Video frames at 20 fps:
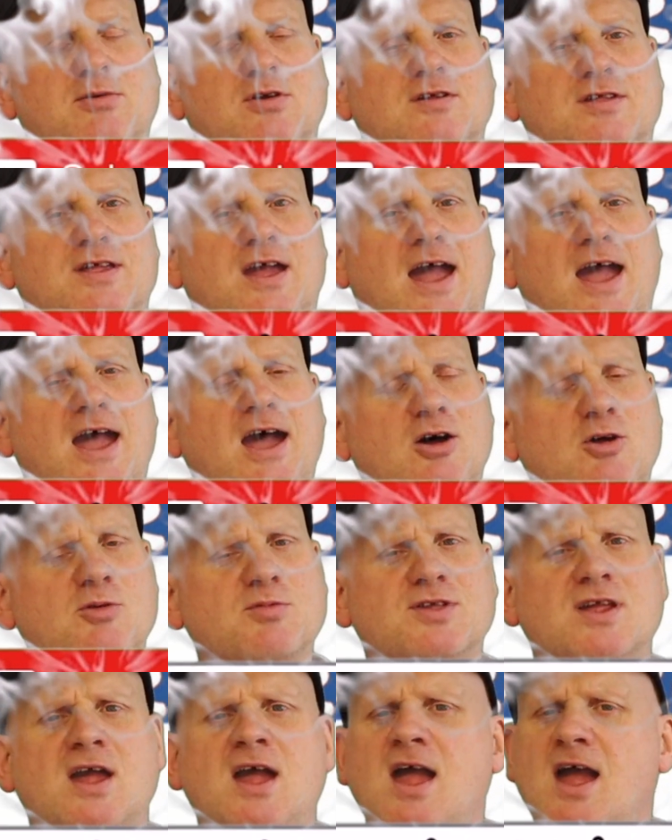because it
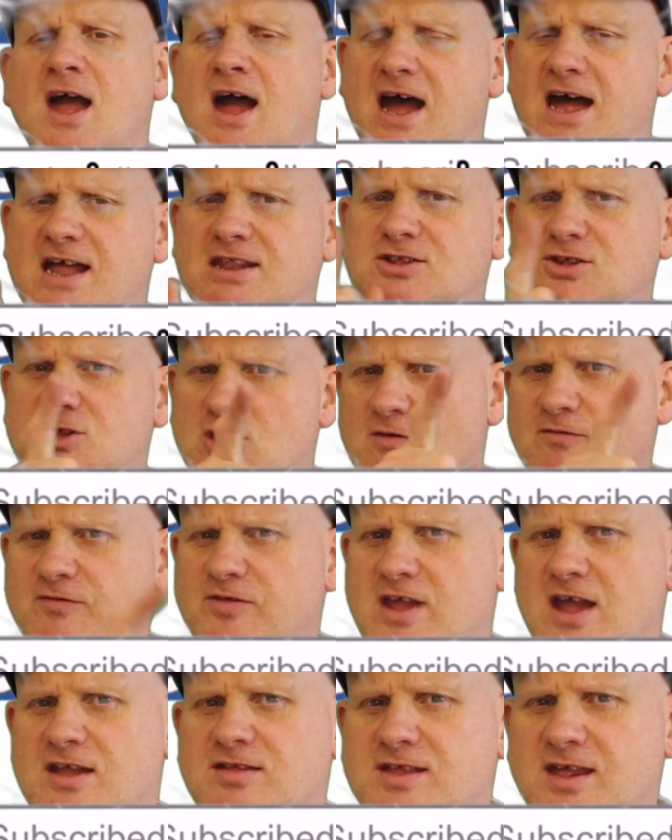helps. And don't
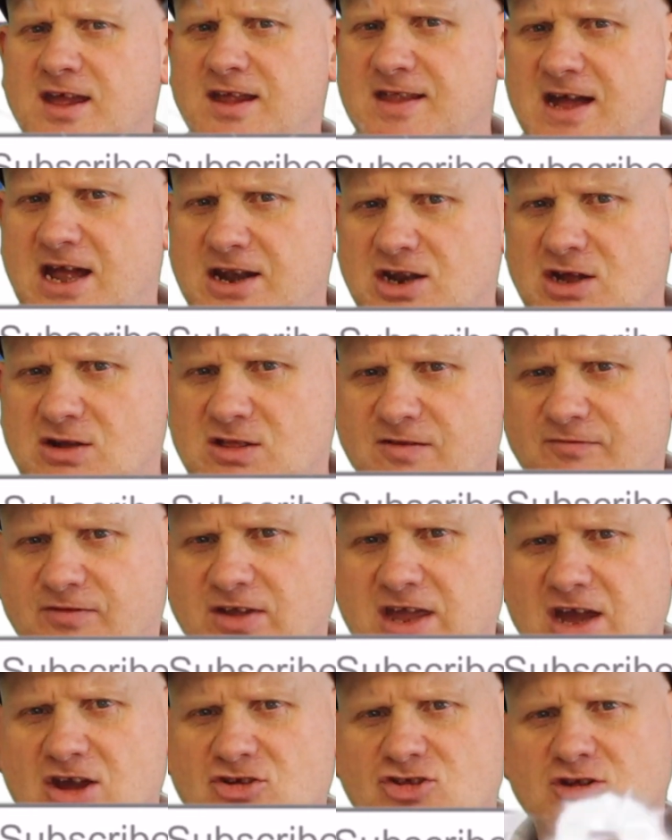forget to hit that
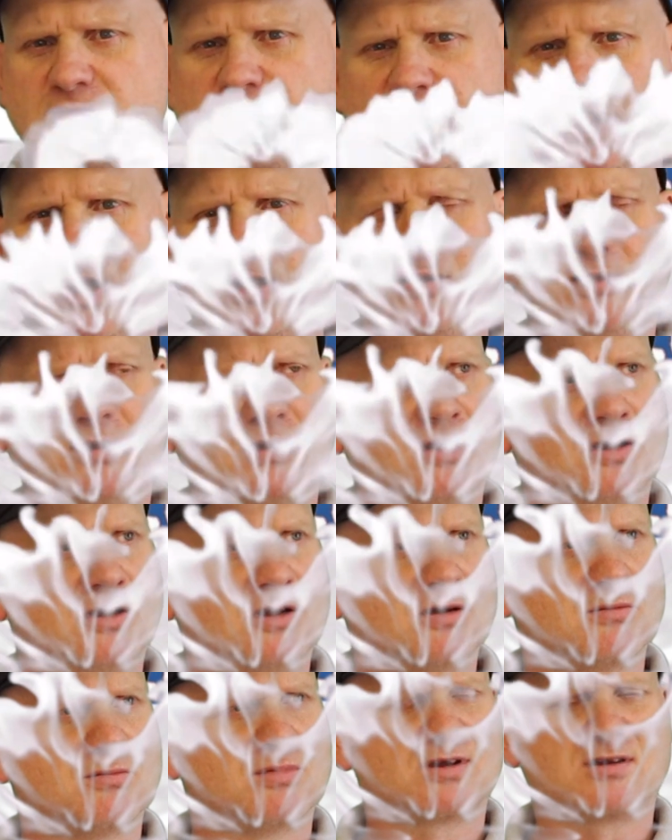notification bell
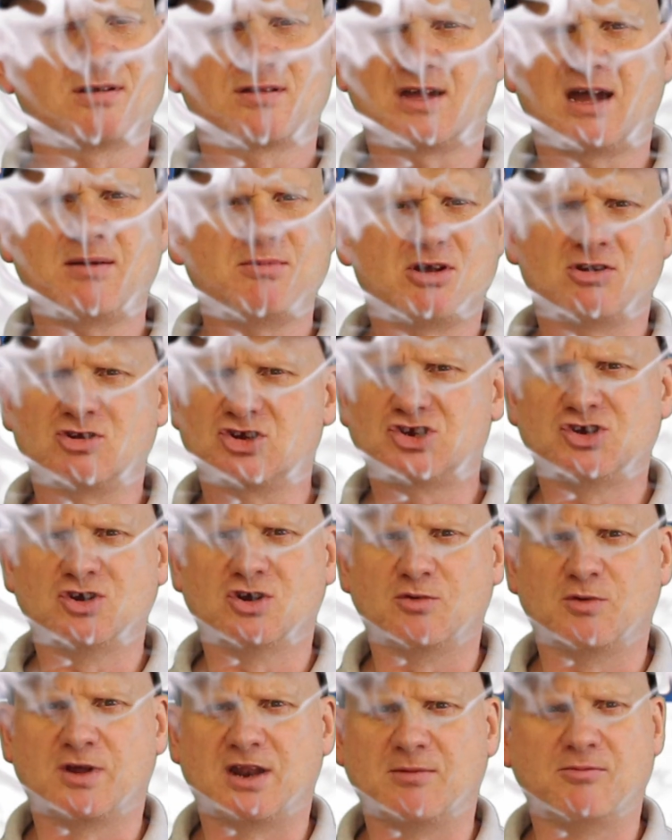because I'm not
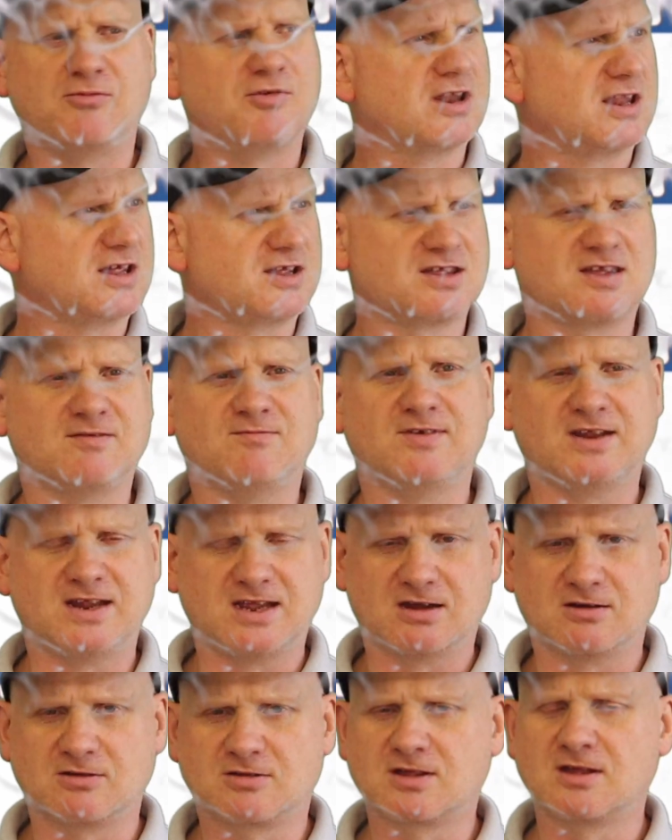sure when I'm releasing
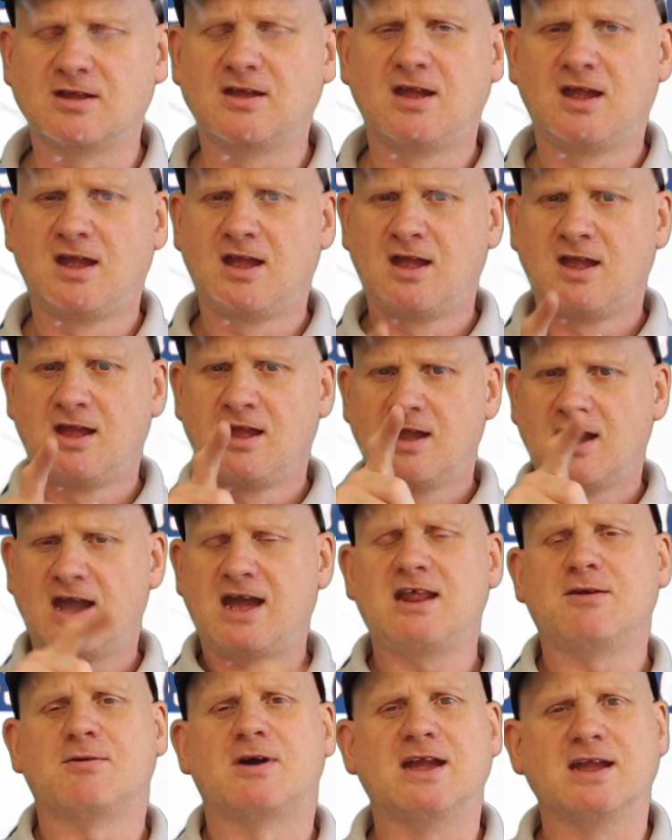videos.
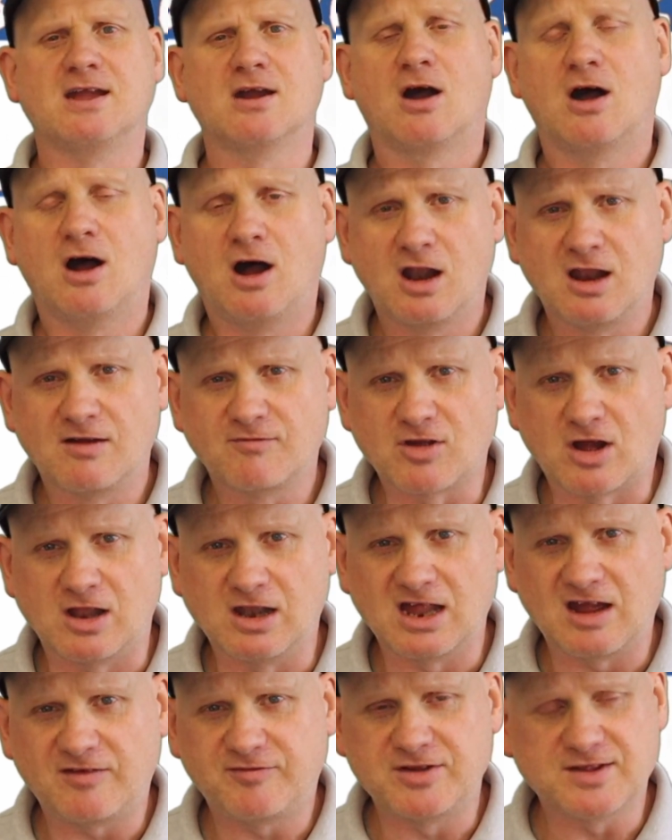Anyway, all I've got
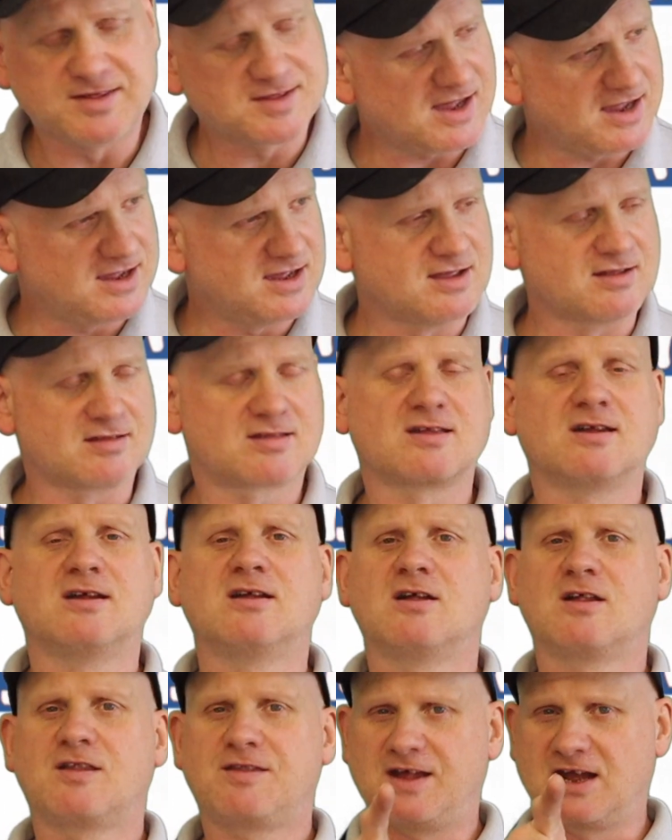left to say is
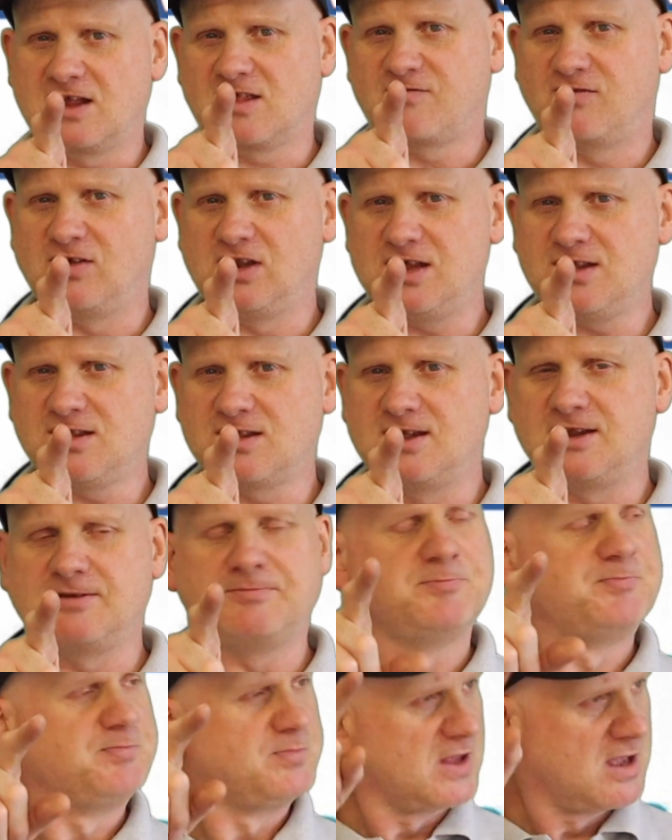thanks for
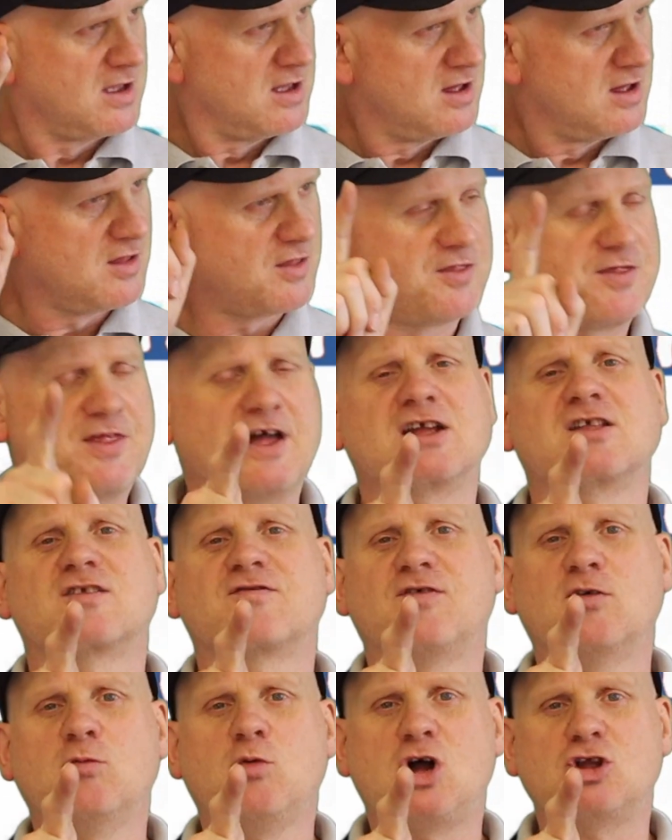listening. Thanks
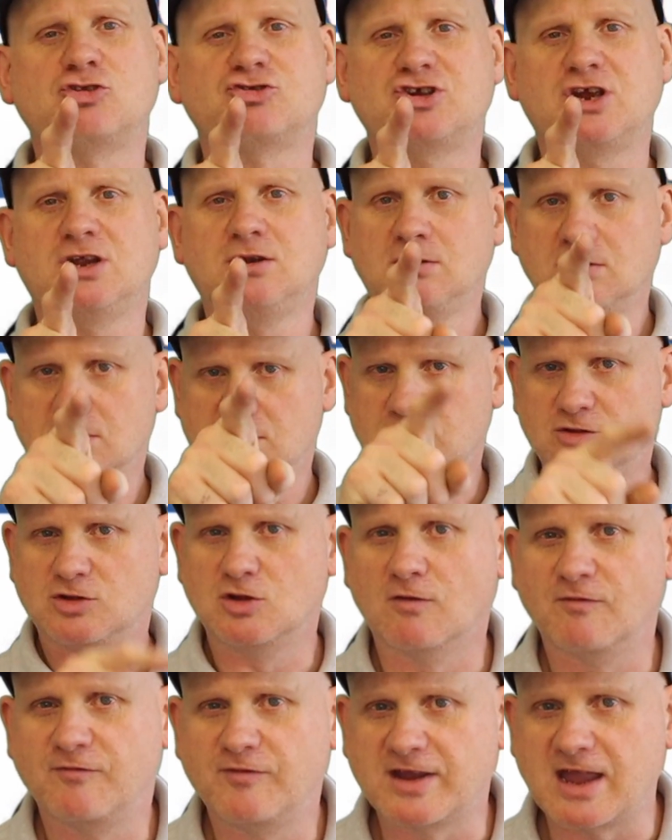for watching.
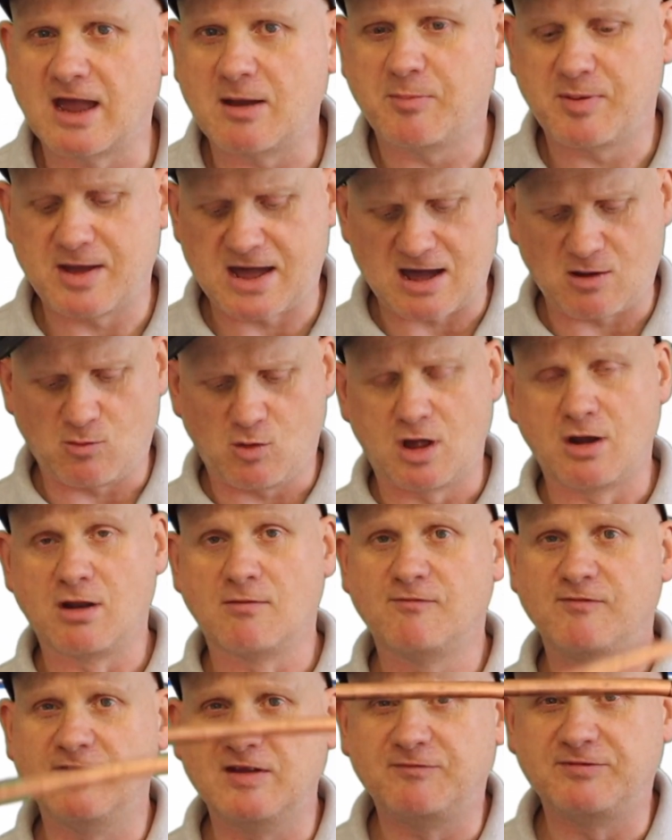Don't forget part one
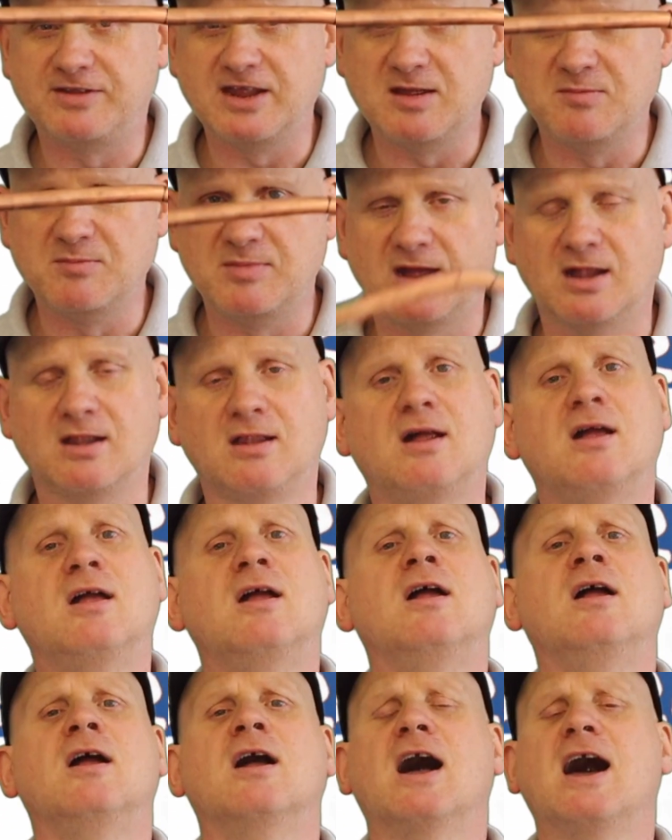on 15mm.
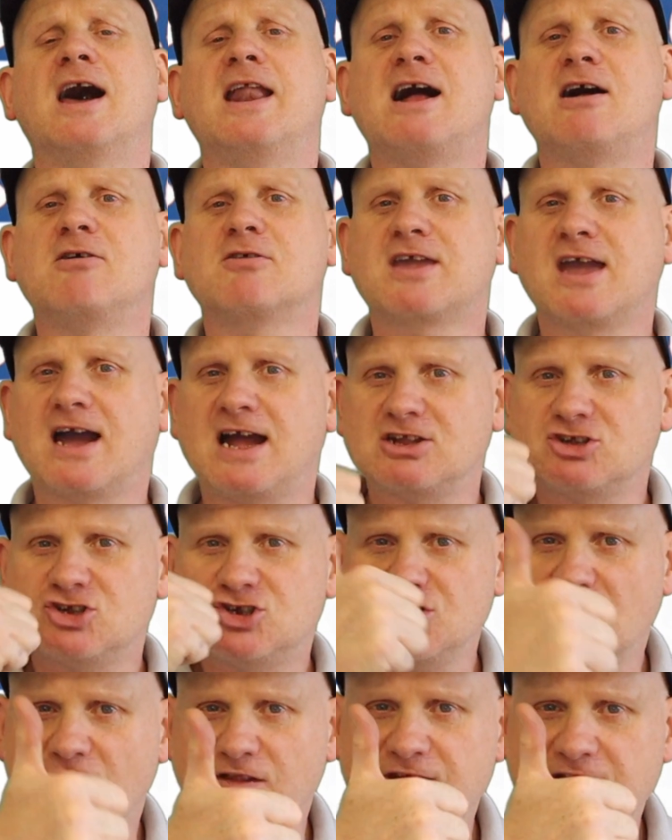And I'll
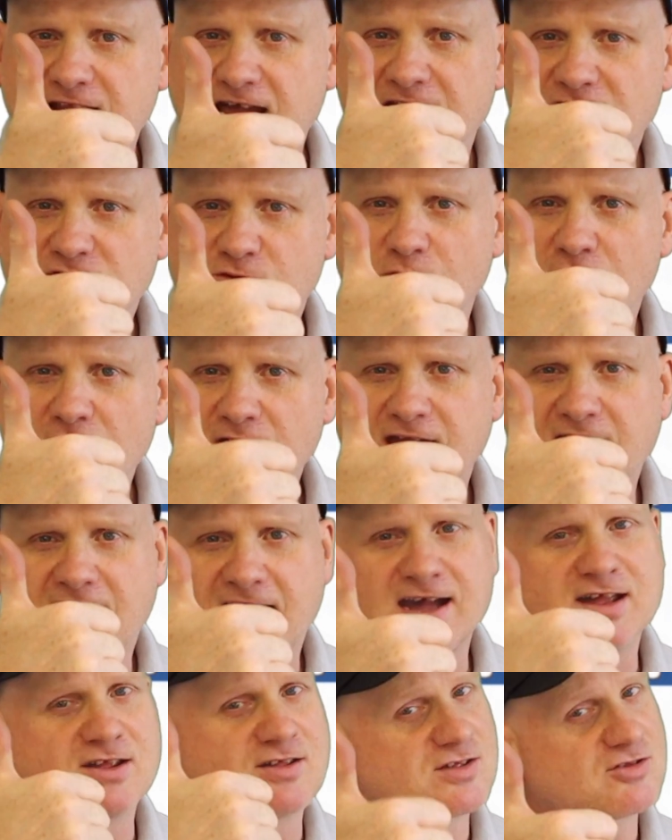catch you on the next one,
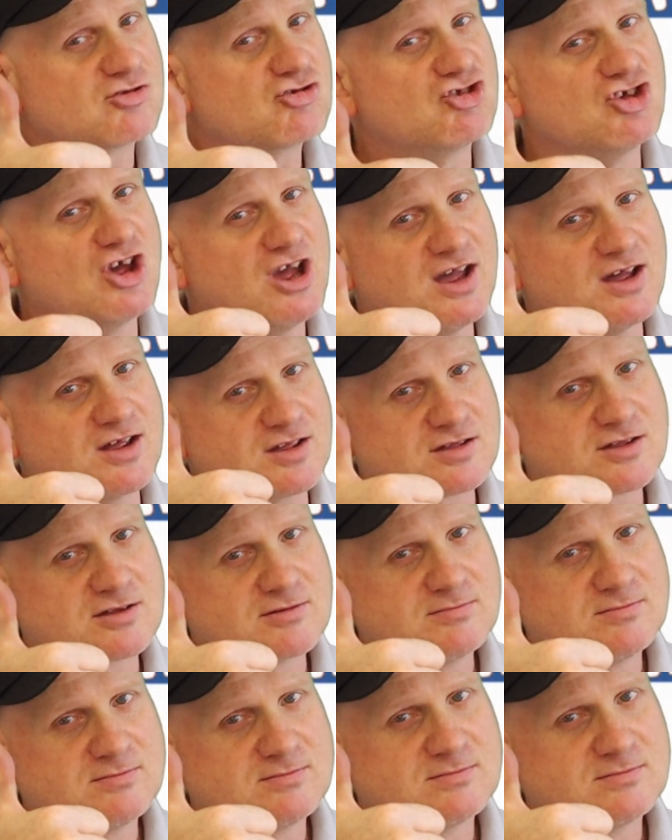guys. Cheers.